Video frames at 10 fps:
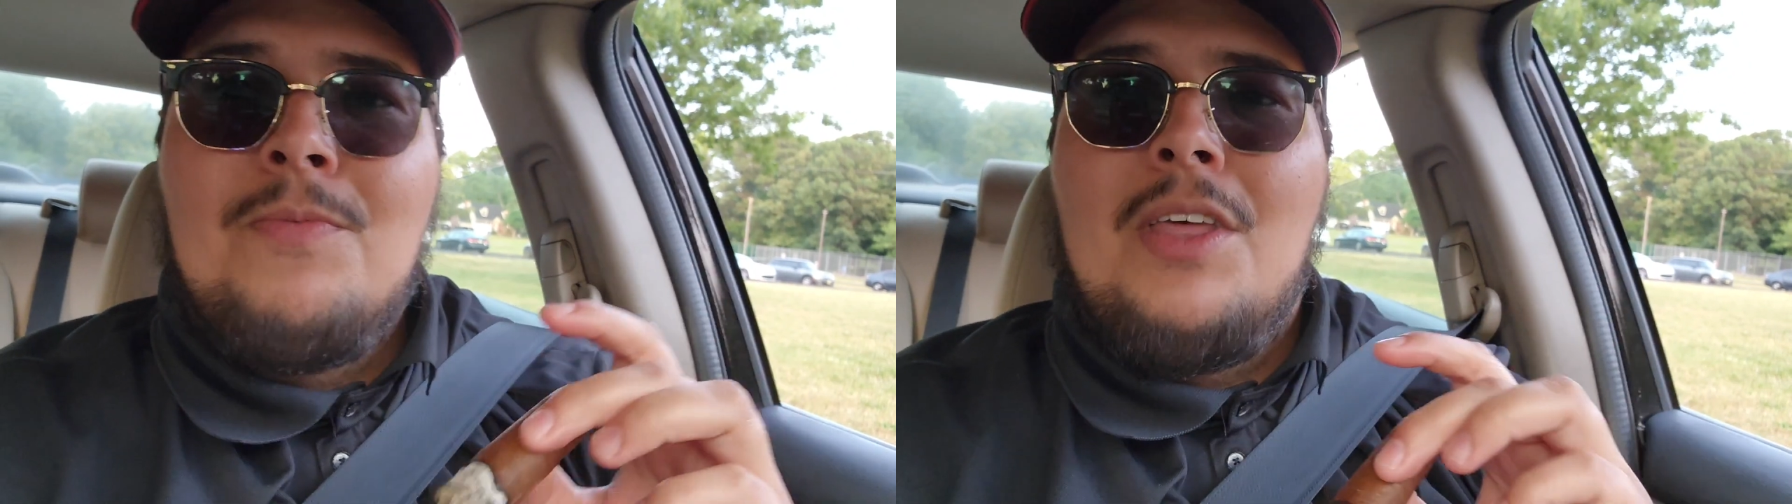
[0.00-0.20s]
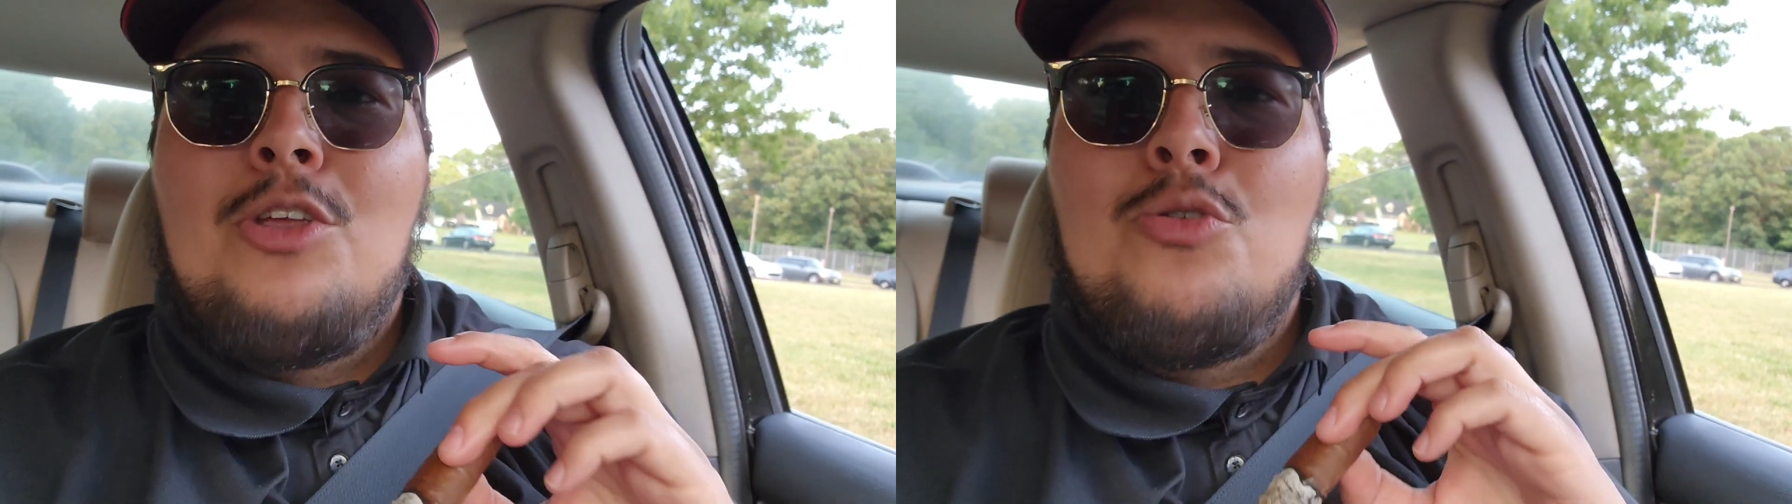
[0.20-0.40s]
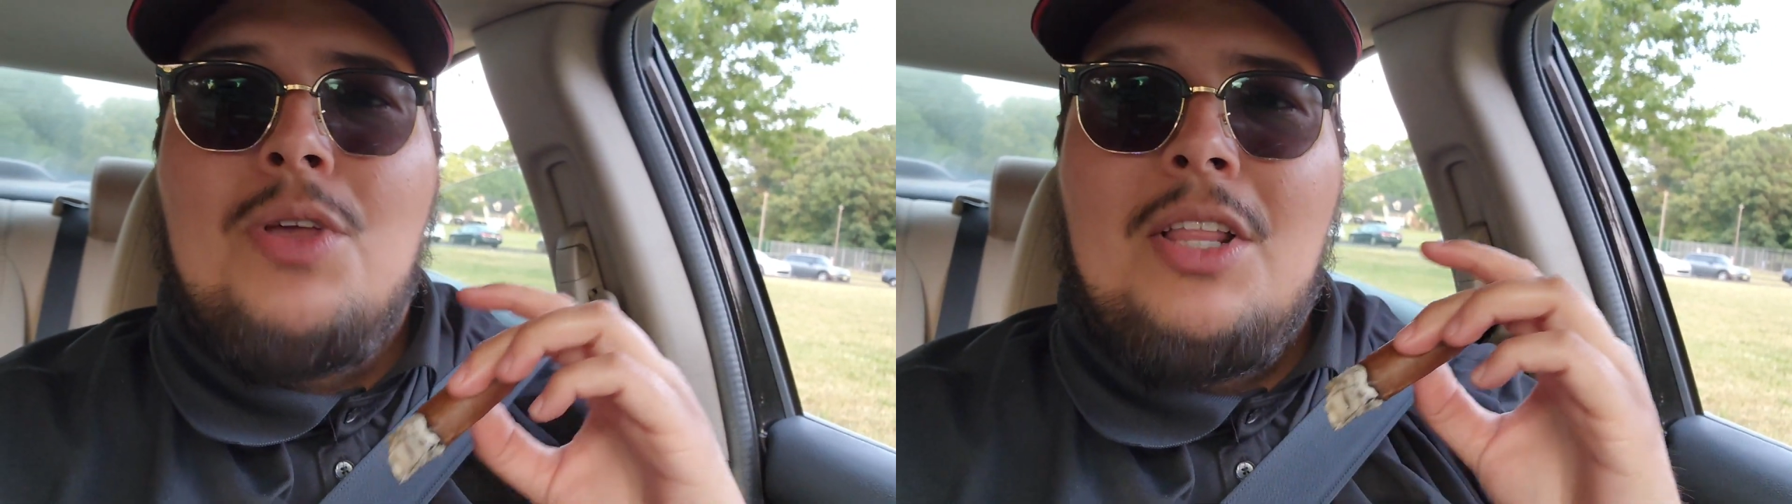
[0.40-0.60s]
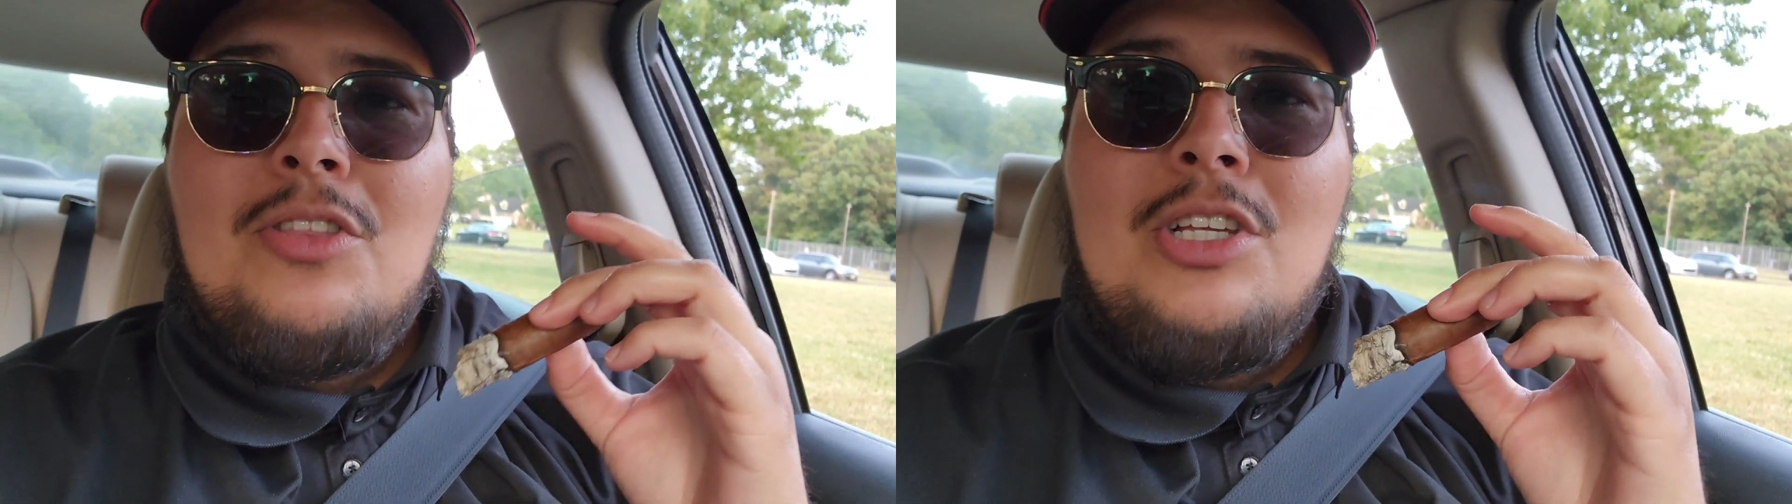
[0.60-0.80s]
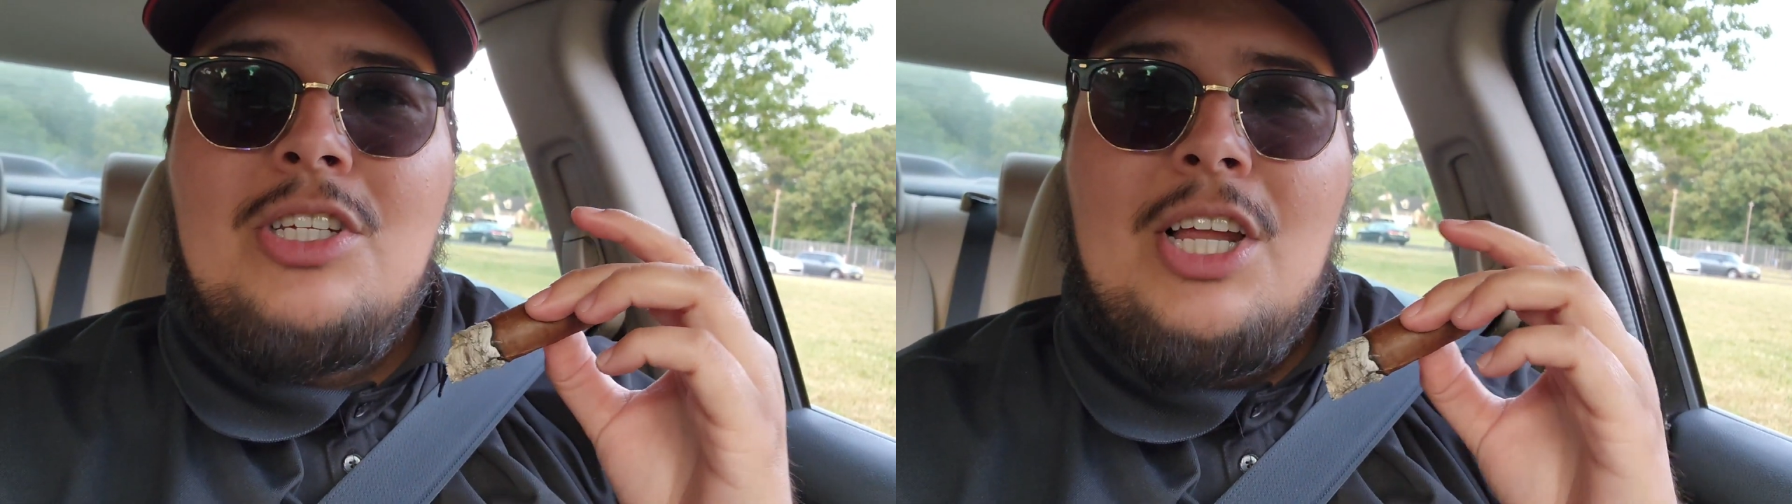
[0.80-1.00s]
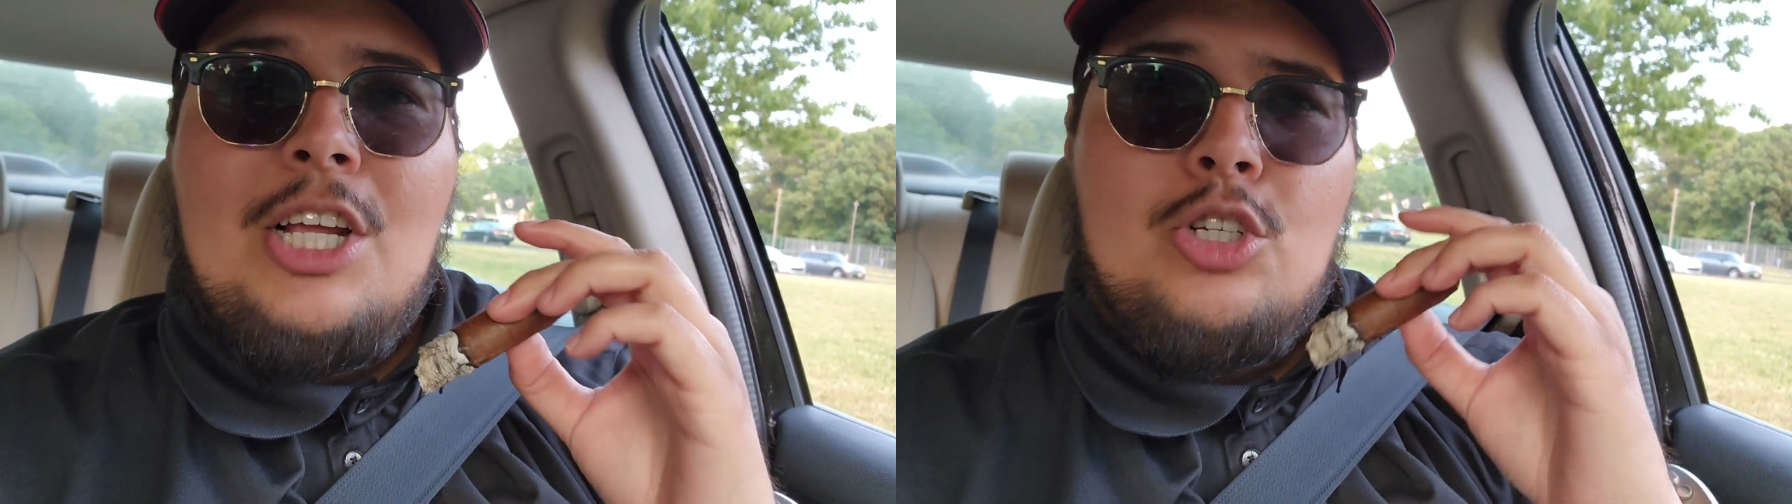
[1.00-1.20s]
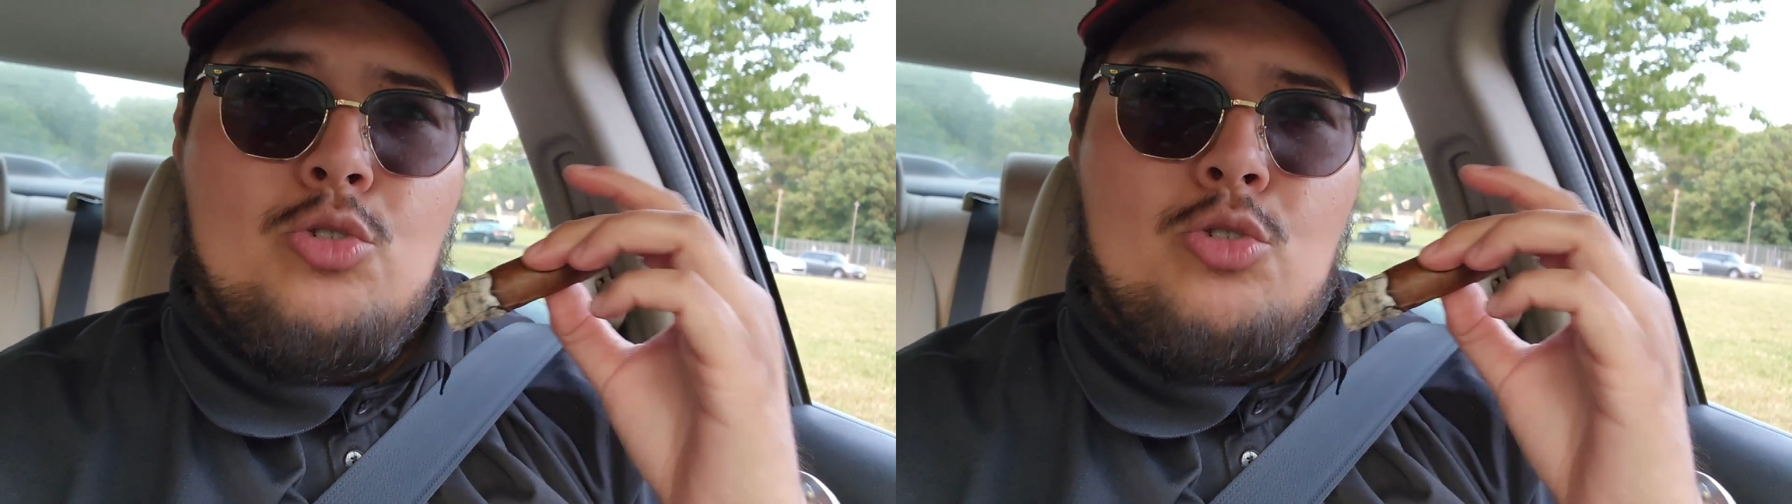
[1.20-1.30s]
that you get this like